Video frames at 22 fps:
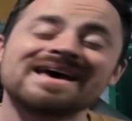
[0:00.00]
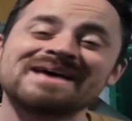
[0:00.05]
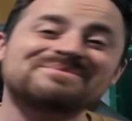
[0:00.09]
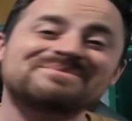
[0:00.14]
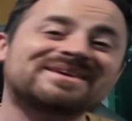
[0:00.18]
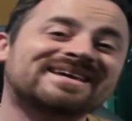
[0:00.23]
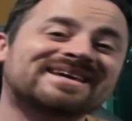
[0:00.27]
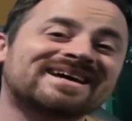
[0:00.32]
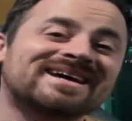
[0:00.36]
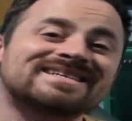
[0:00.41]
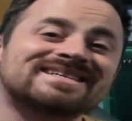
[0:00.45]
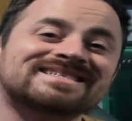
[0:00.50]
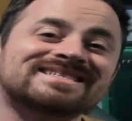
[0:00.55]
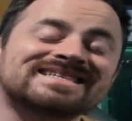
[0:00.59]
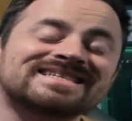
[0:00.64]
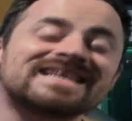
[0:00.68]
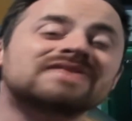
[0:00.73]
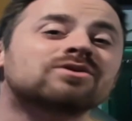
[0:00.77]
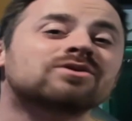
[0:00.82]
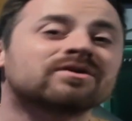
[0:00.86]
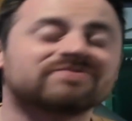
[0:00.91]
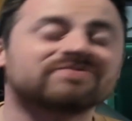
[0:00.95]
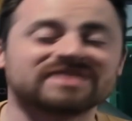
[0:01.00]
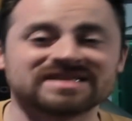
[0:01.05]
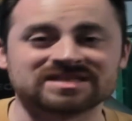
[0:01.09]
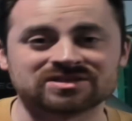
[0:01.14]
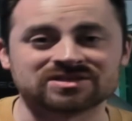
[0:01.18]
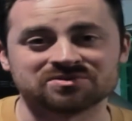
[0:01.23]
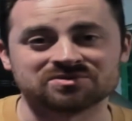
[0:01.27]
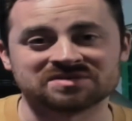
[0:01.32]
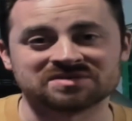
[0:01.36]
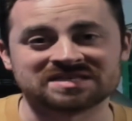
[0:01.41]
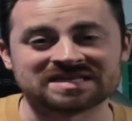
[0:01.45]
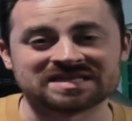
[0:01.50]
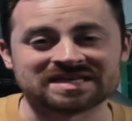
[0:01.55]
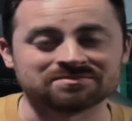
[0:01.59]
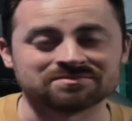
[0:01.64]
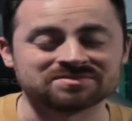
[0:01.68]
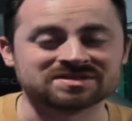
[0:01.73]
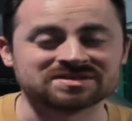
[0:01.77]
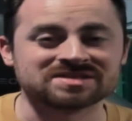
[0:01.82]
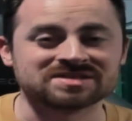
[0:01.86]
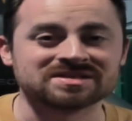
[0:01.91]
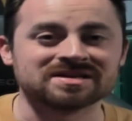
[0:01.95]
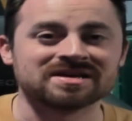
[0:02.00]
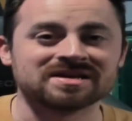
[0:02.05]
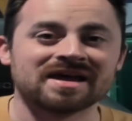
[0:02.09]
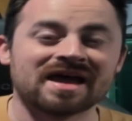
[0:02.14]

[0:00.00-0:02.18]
because neither of these two teams